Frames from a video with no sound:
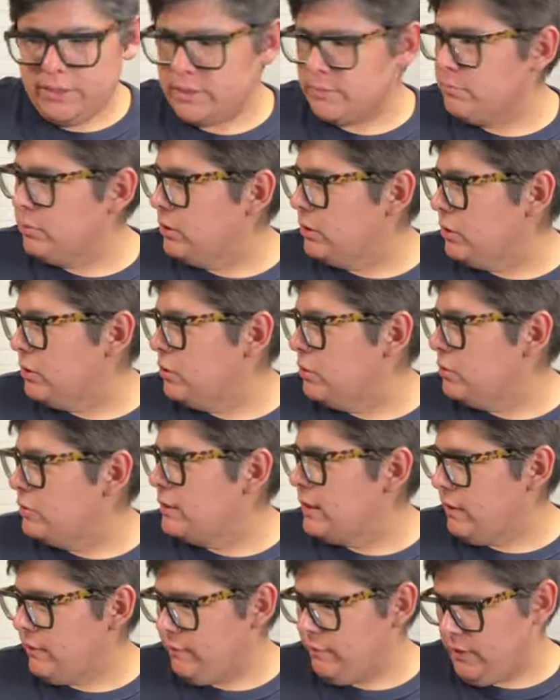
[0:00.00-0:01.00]
of these
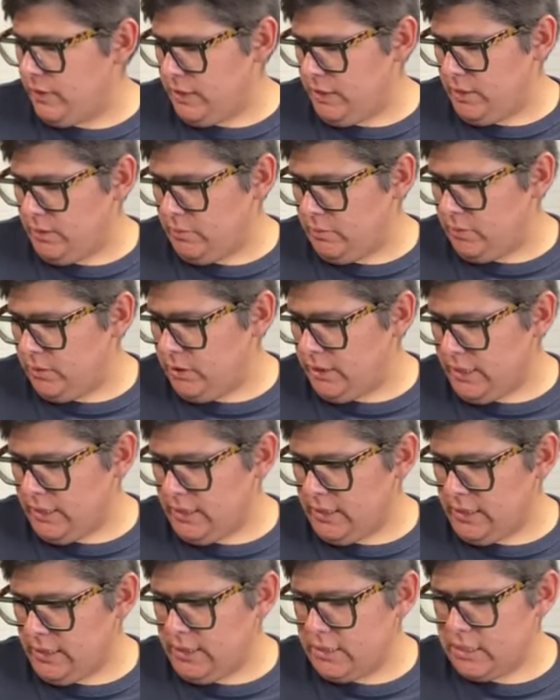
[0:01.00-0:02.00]
blue delphinium
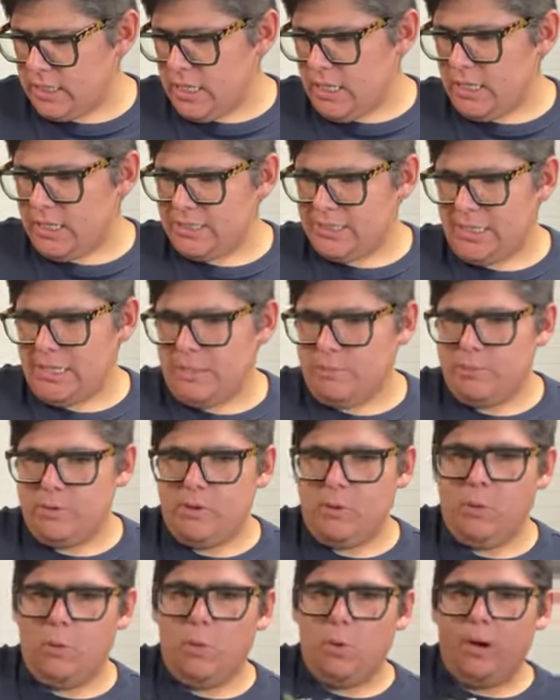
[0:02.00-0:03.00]
looking things, because I
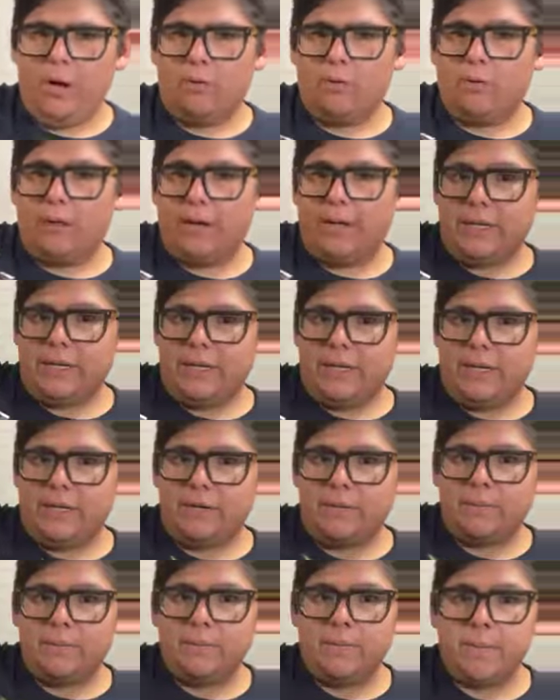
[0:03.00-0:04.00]
got to put one right
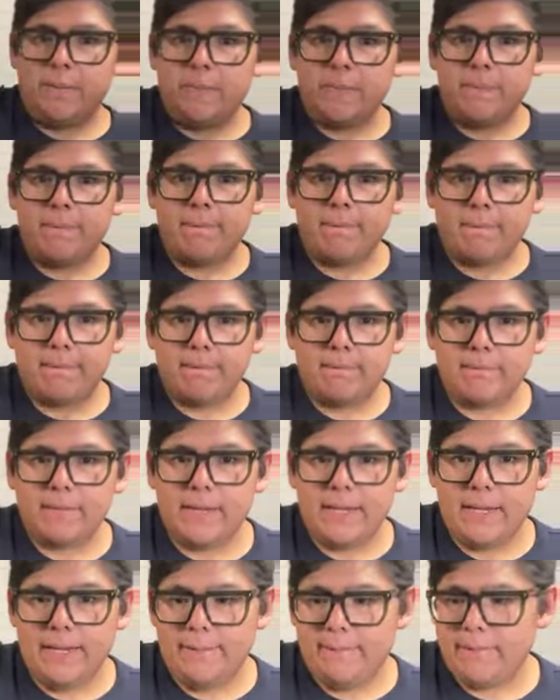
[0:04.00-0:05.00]
in here.
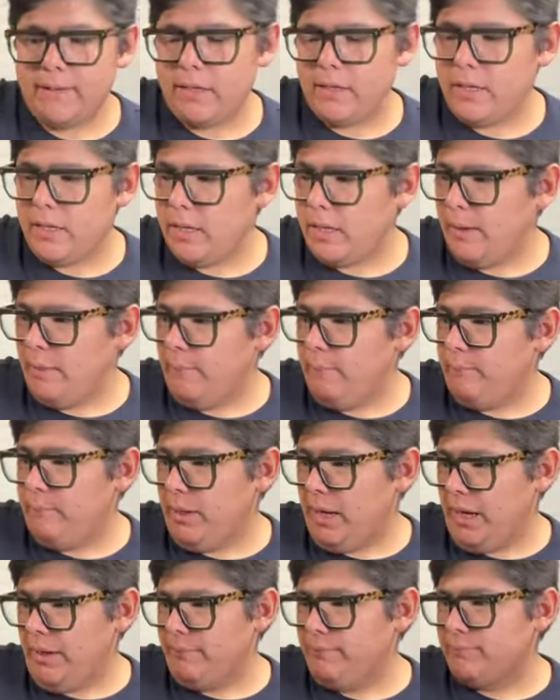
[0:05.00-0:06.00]
Okay?
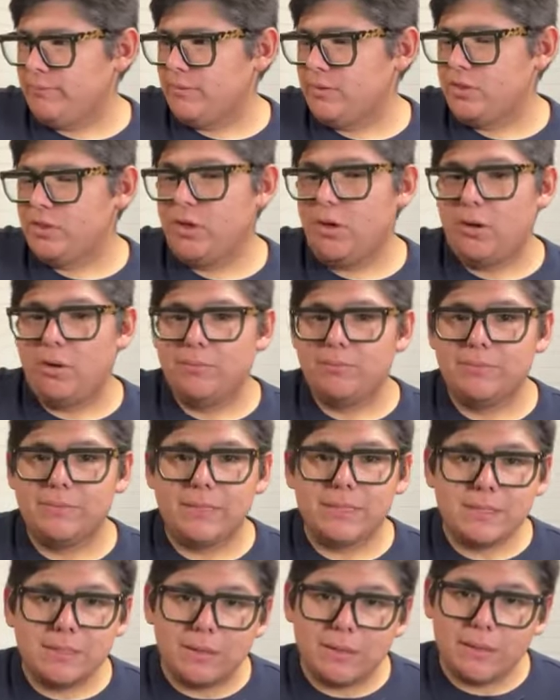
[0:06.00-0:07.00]
But,
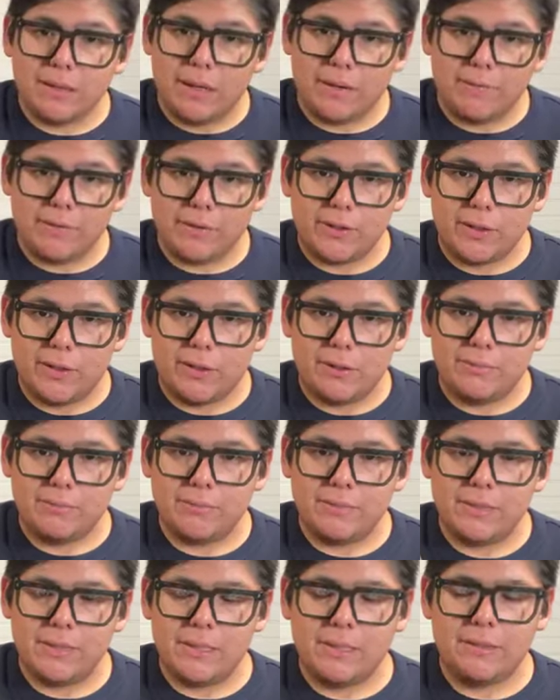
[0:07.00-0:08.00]
y'all, that's all I got for
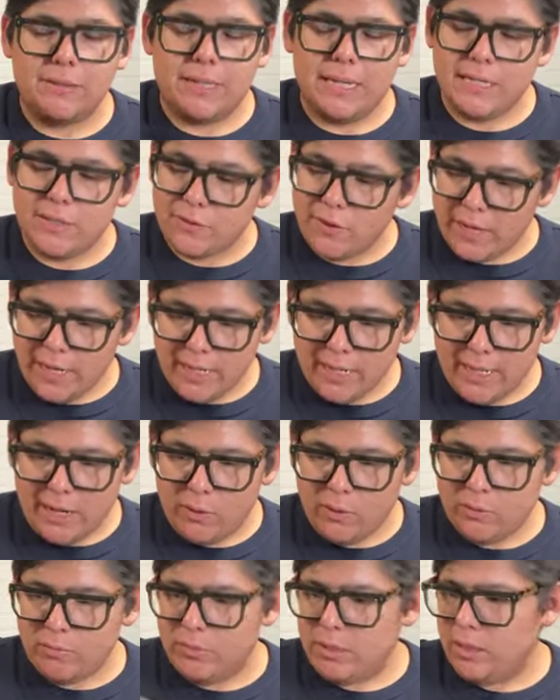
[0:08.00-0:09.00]
y'all. Thanks for
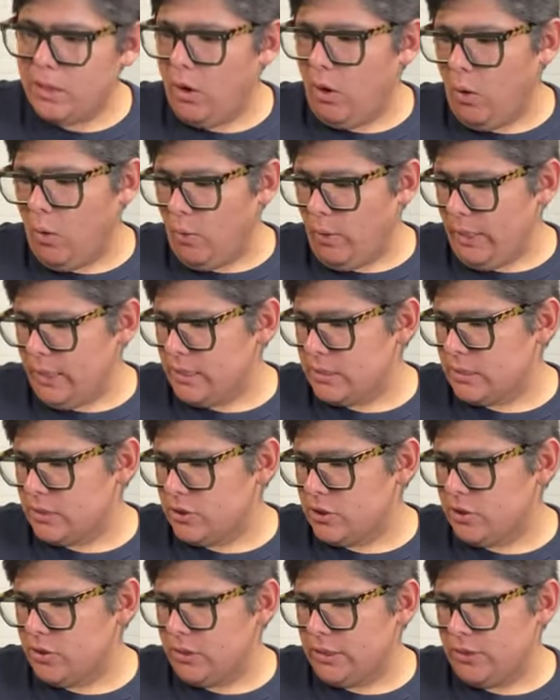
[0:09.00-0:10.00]
hanging out with me.
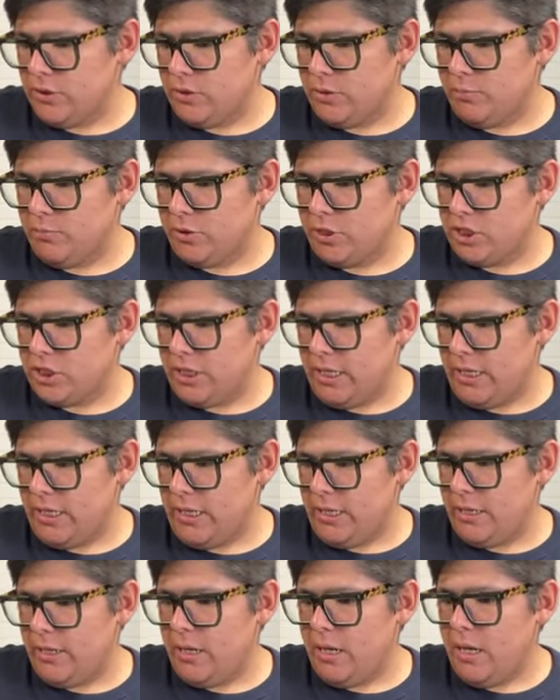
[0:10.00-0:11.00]
Always. I surely do
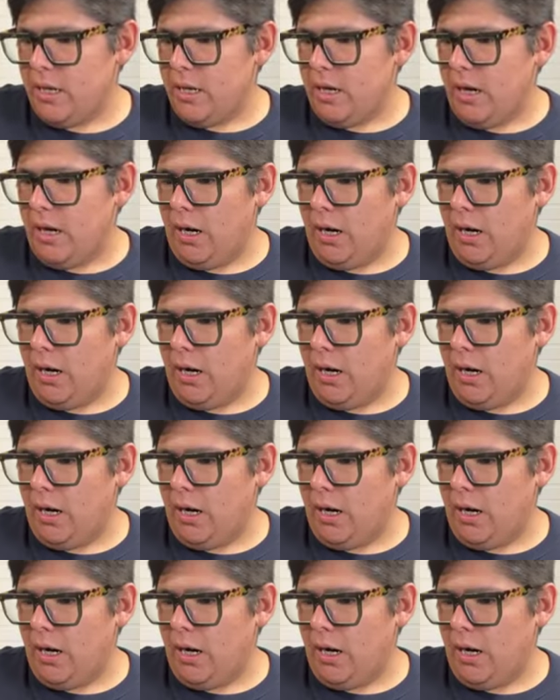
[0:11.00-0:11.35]
appreciate it.